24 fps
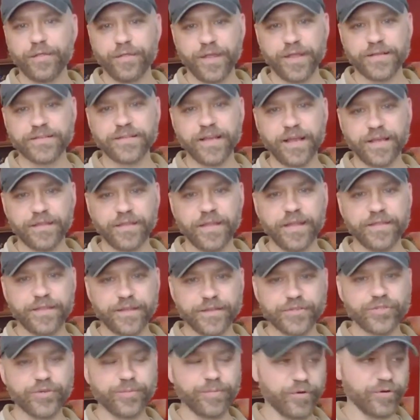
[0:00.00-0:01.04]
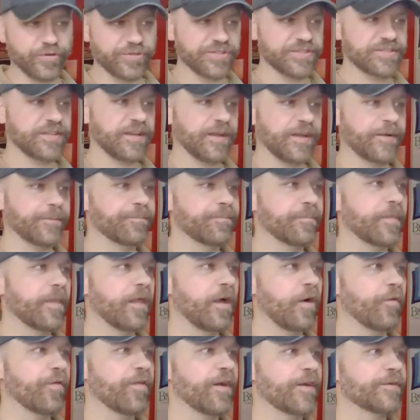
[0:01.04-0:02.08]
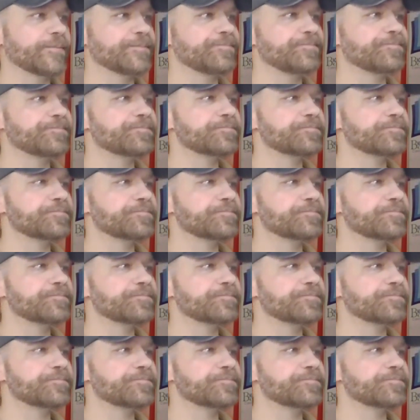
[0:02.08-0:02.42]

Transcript: Things like that you're purchasing out there.